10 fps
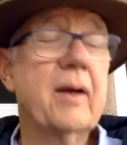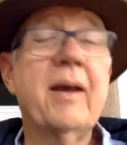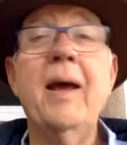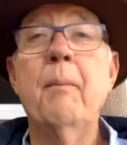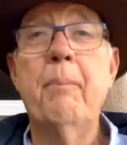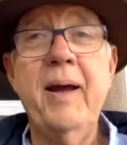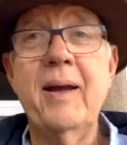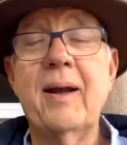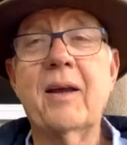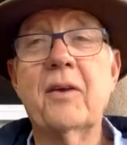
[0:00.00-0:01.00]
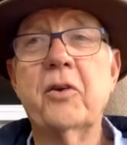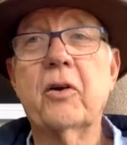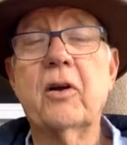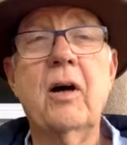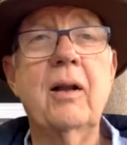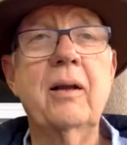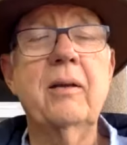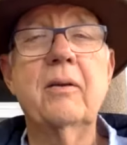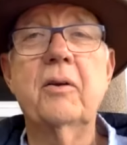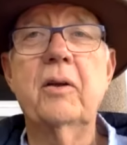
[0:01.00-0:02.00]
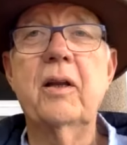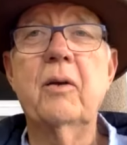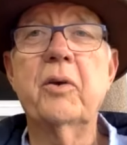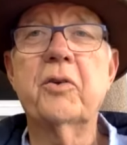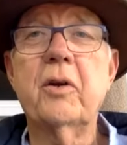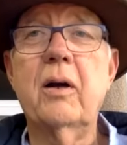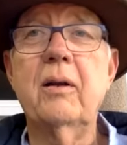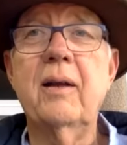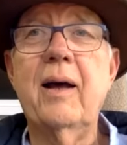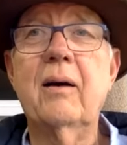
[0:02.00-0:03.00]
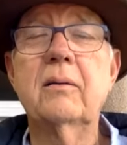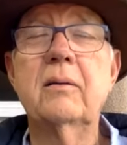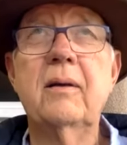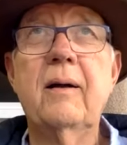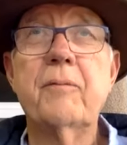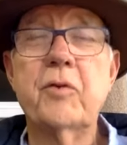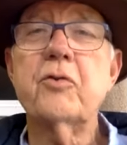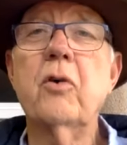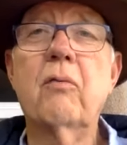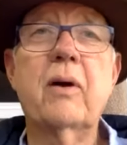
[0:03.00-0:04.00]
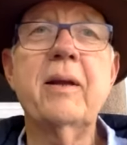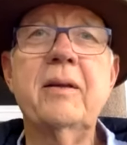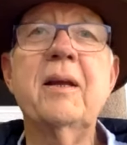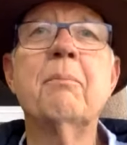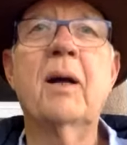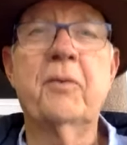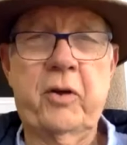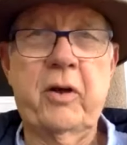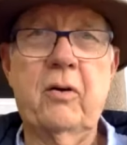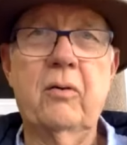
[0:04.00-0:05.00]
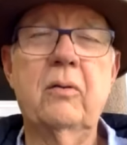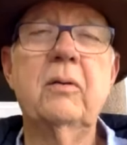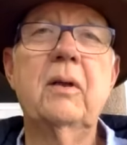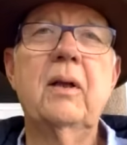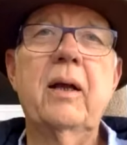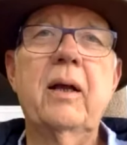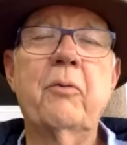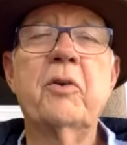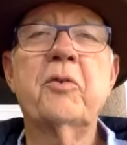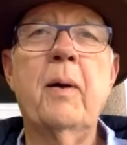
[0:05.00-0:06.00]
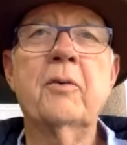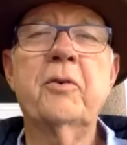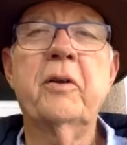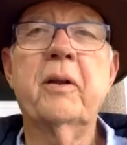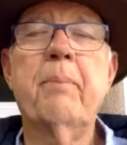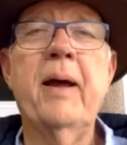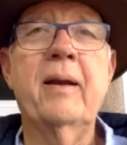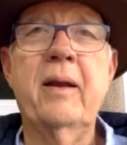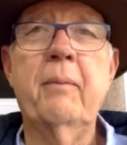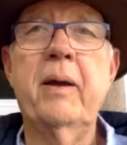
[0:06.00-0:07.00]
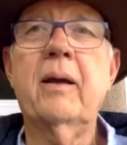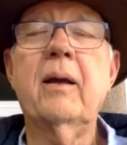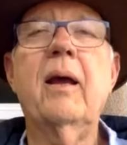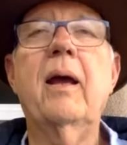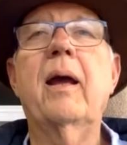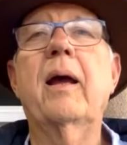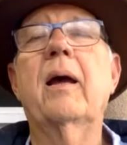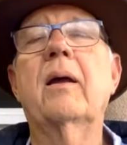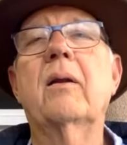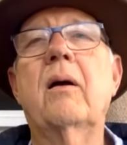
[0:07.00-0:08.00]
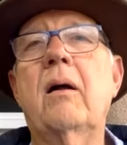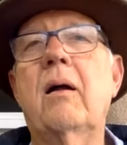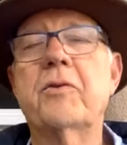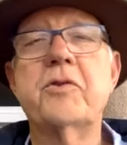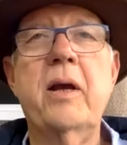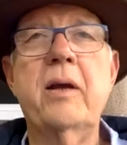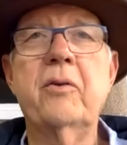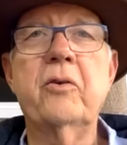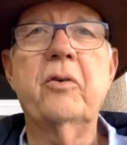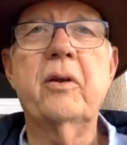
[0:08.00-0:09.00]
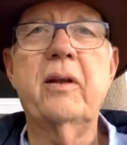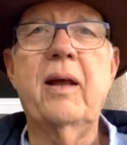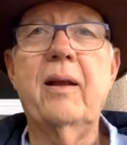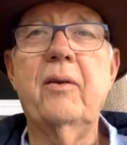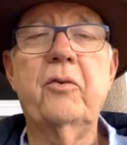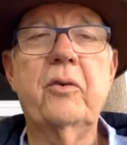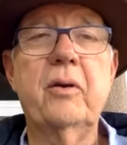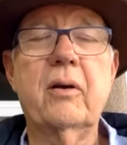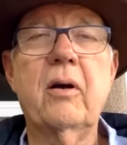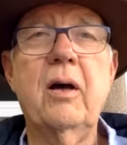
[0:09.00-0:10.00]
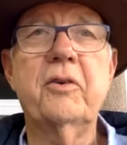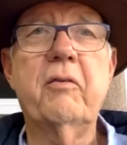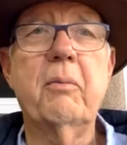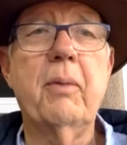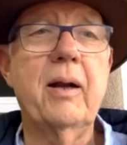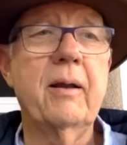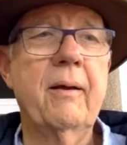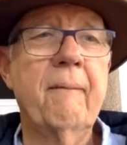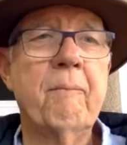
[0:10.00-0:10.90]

campaign, I guess you could call it, that we started now just over 18 months ago in response to the pandemic and all the changes that that has caused everybody.